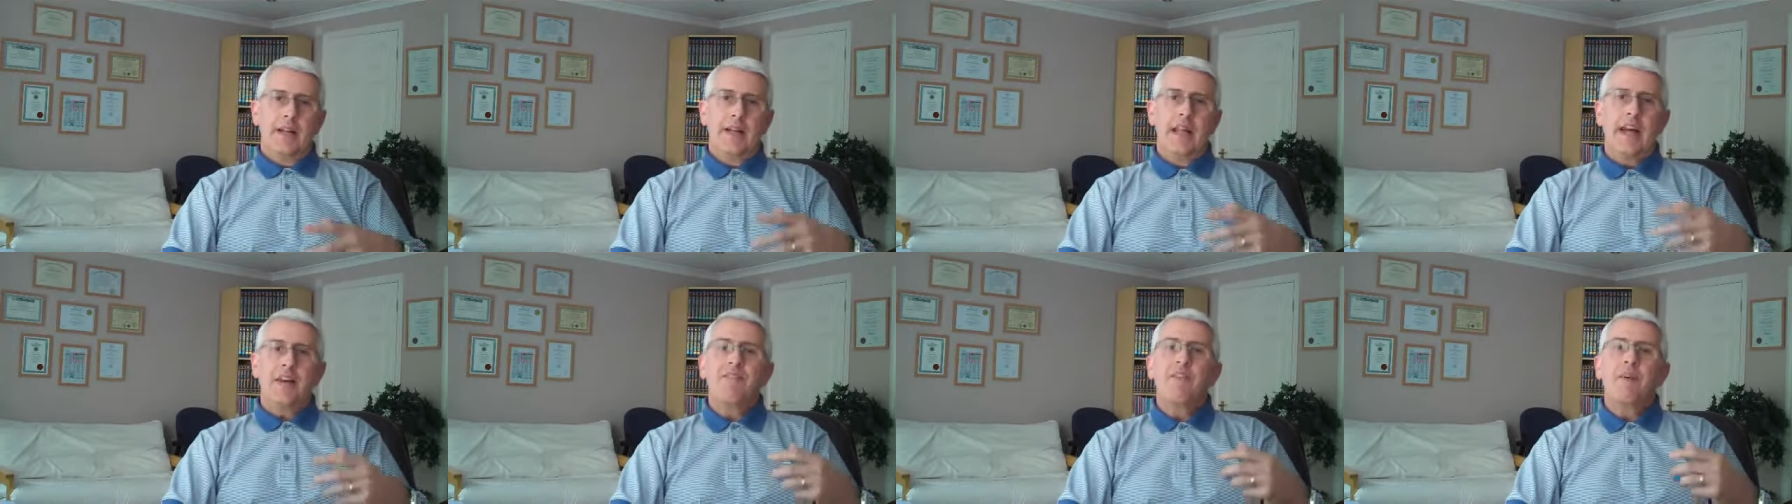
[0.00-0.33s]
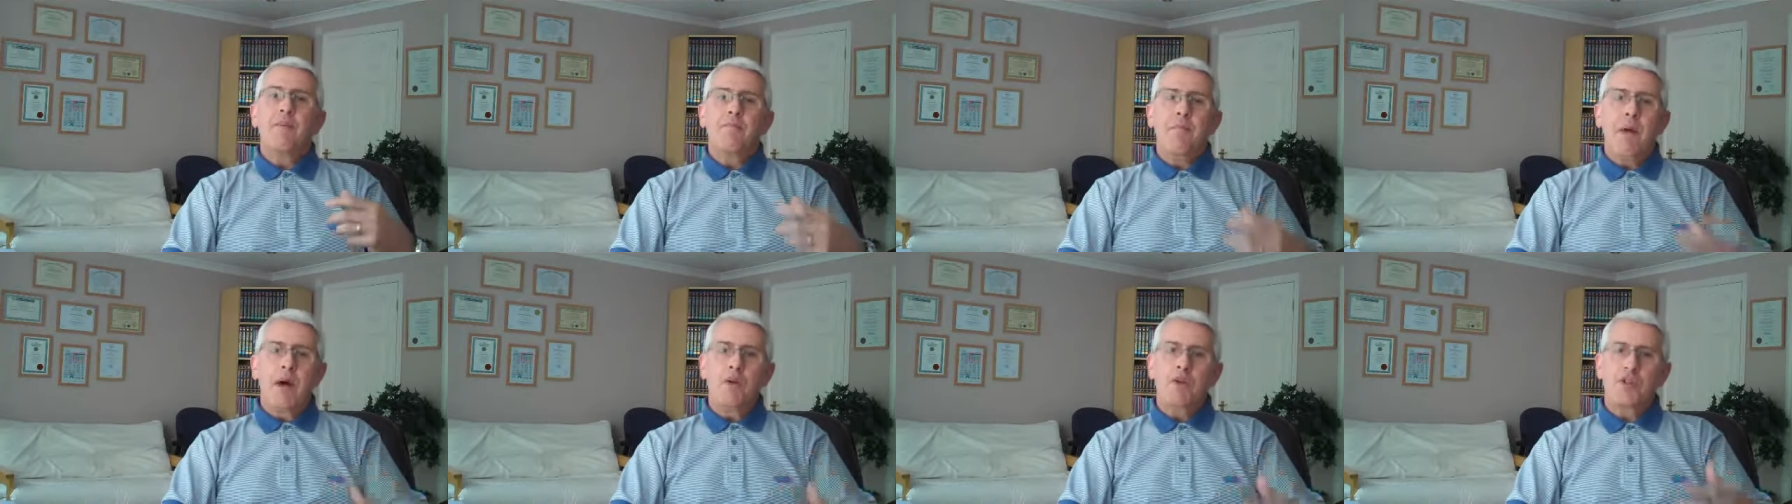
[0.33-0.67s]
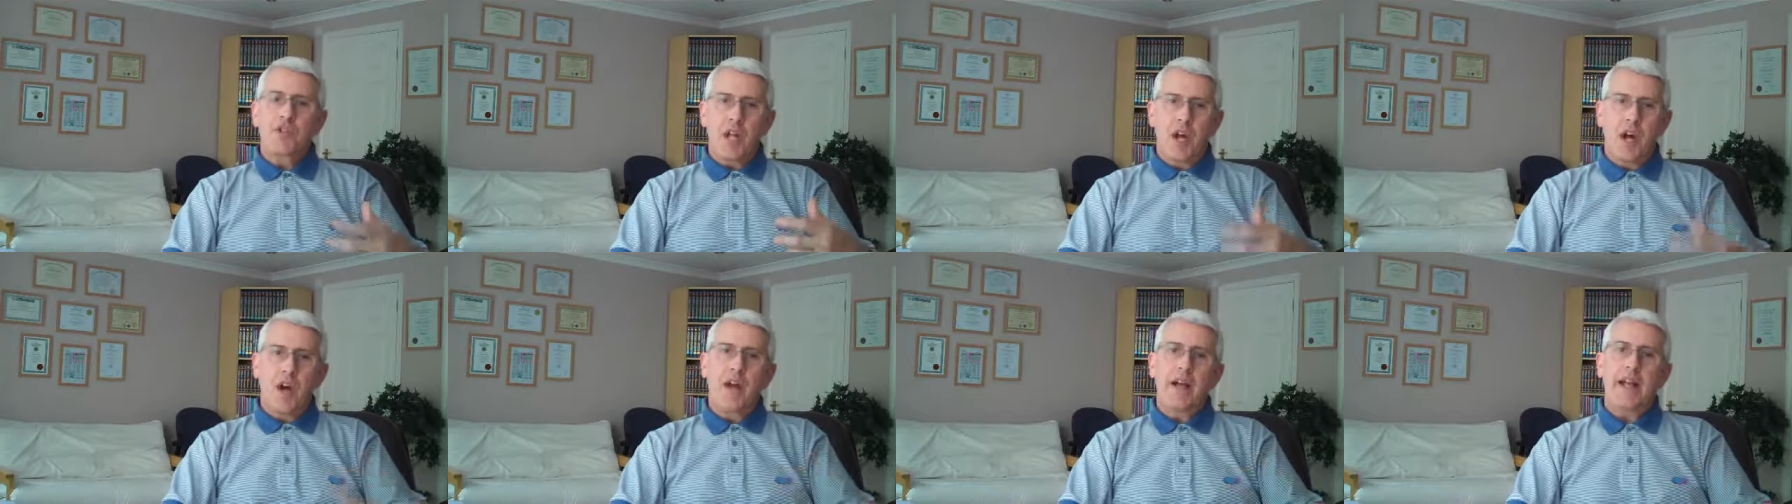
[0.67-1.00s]
Now for
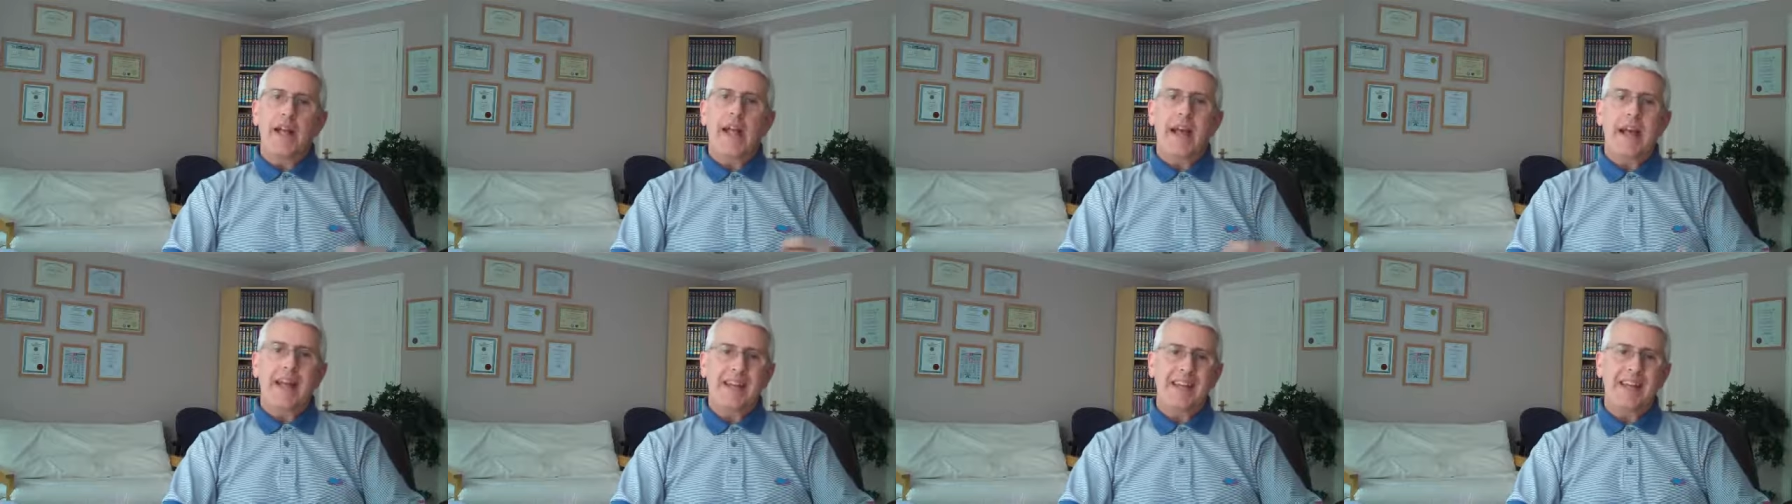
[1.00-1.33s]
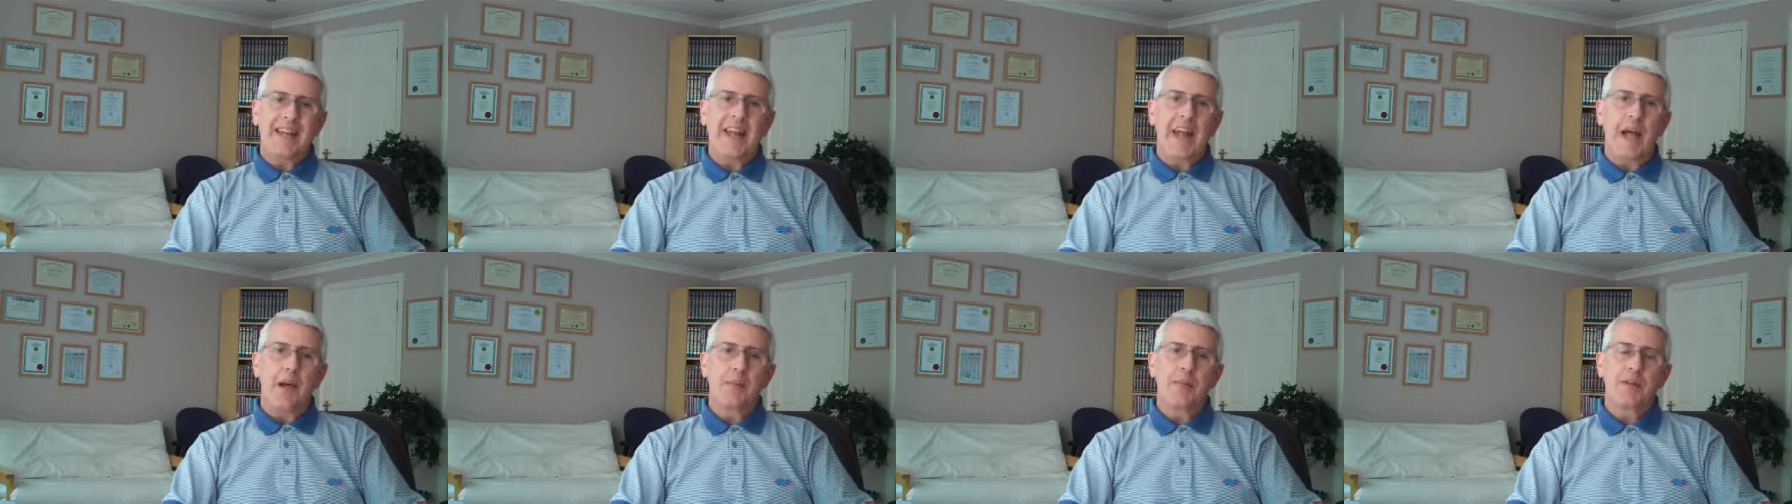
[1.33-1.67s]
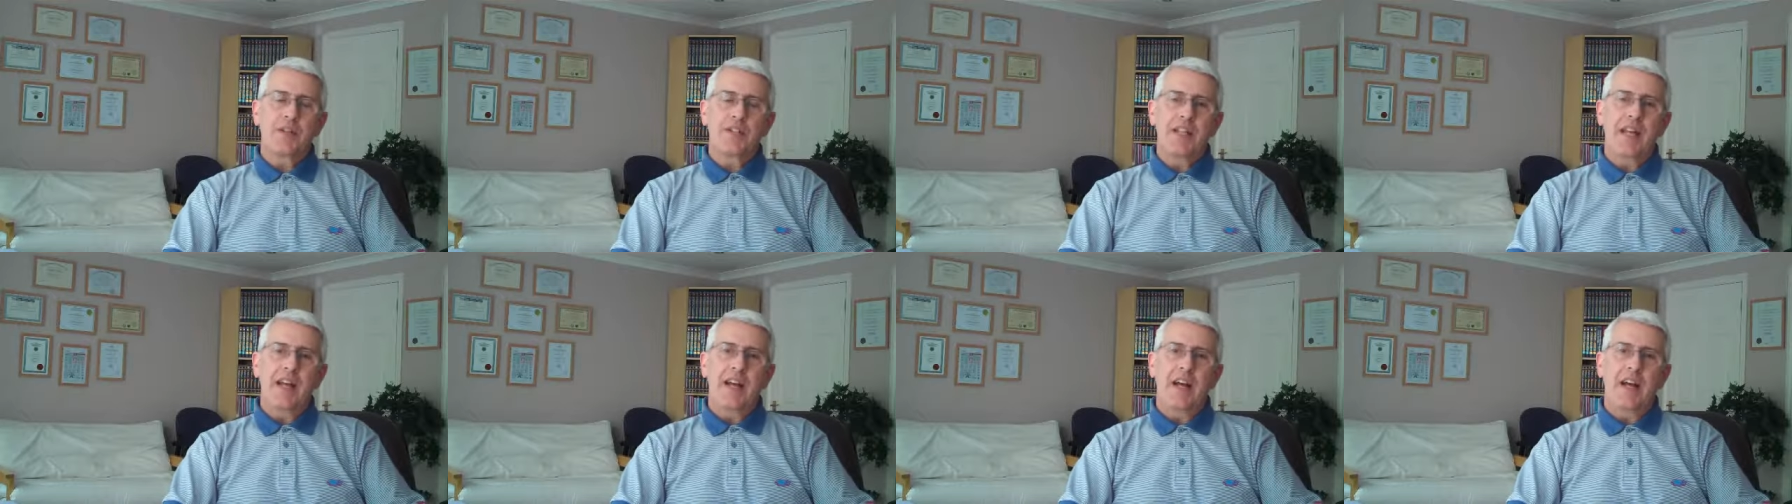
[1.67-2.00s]
most high handicappers,